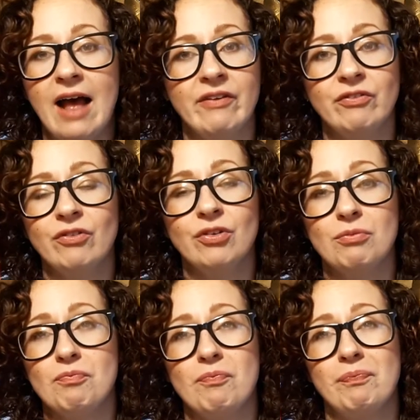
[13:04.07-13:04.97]
and
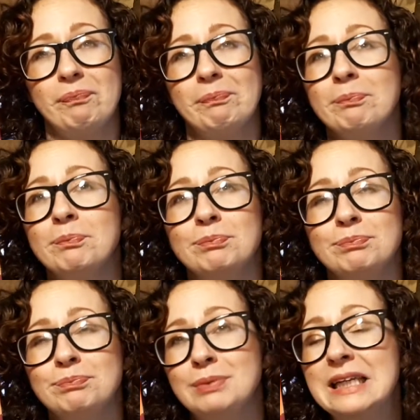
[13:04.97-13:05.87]

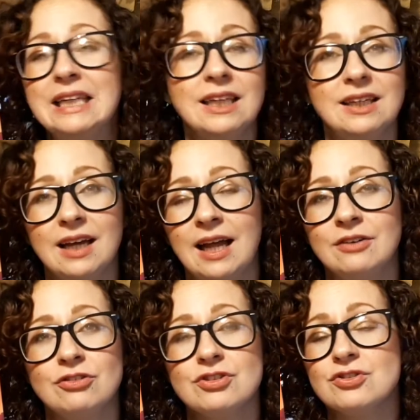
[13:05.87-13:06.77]
bleak
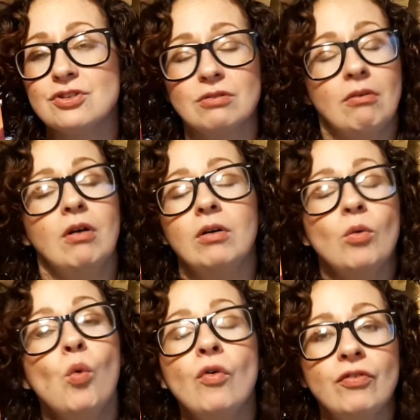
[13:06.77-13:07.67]
and just
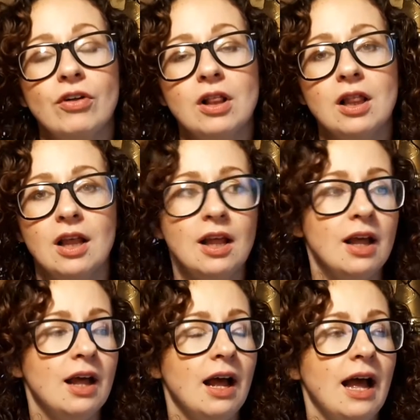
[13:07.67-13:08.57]
awful,
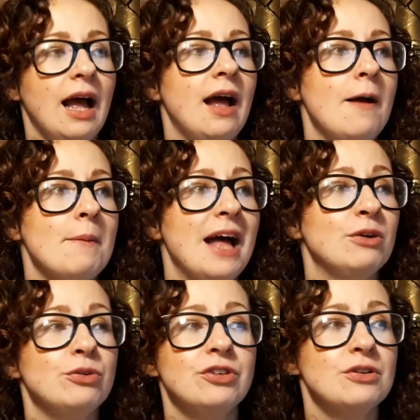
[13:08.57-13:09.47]
and
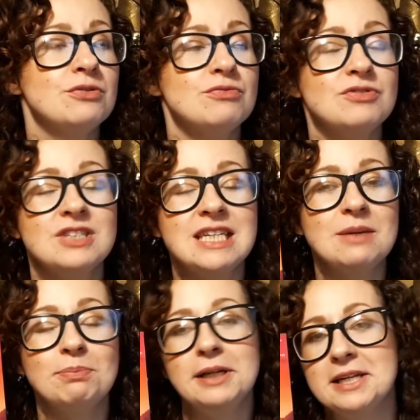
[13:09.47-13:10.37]
also
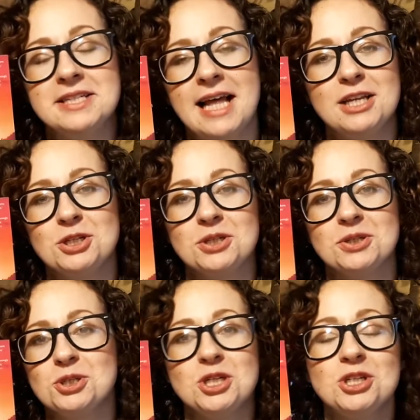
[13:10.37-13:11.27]
deeply intelligent.
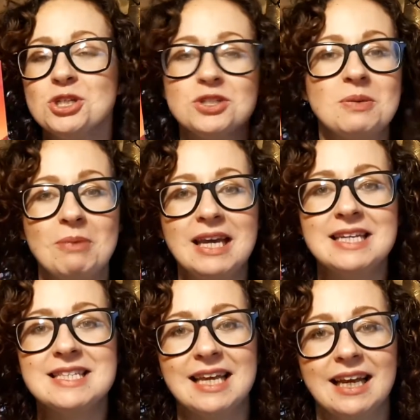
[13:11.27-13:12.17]
She's just
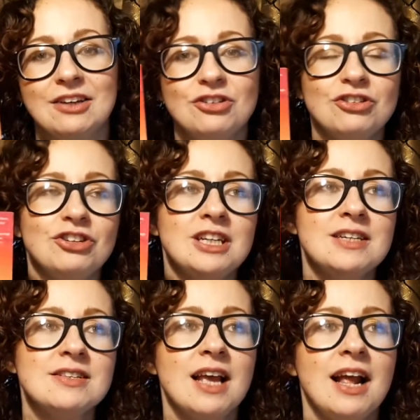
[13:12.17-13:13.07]
amazing, and
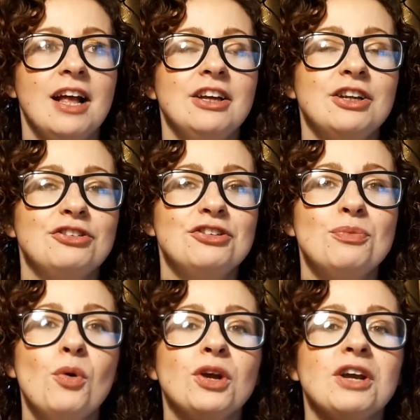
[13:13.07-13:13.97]
she's, you know, she's
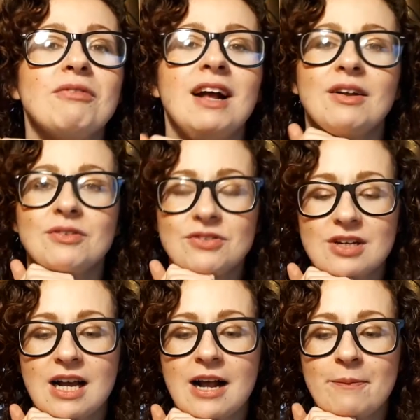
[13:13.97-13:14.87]
walking around
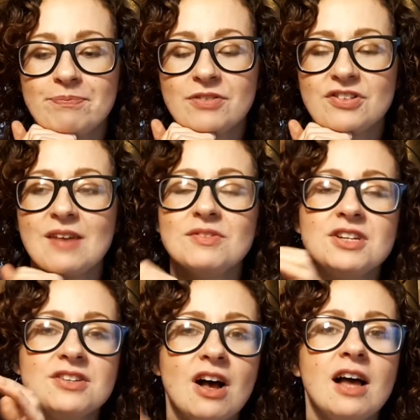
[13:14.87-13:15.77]

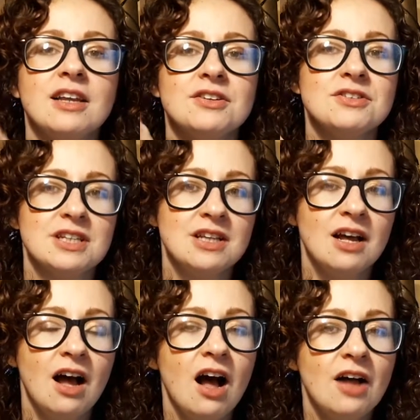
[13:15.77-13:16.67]
70s Ireland in the
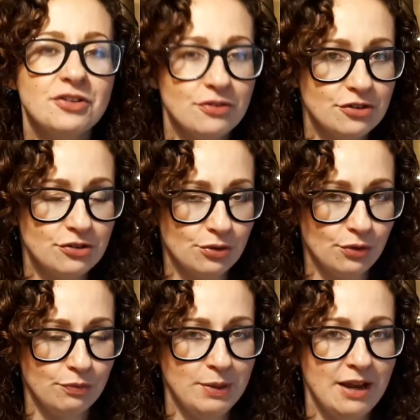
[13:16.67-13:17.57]
heart of the sort
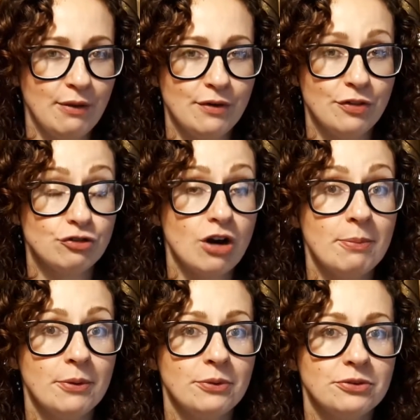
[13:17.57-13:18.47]
of period of the
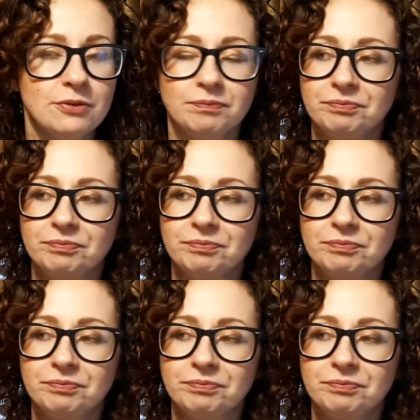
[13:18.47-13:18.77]
Troubles